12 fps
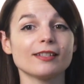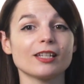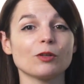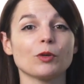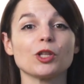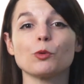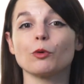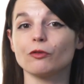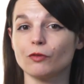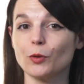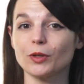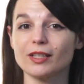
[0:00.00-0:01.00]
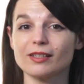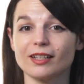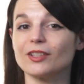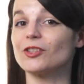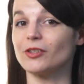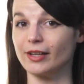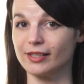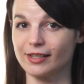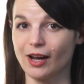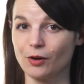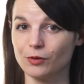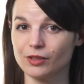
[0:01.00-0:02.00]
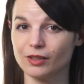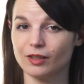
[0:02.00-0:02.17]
see when you were focused and stressed out.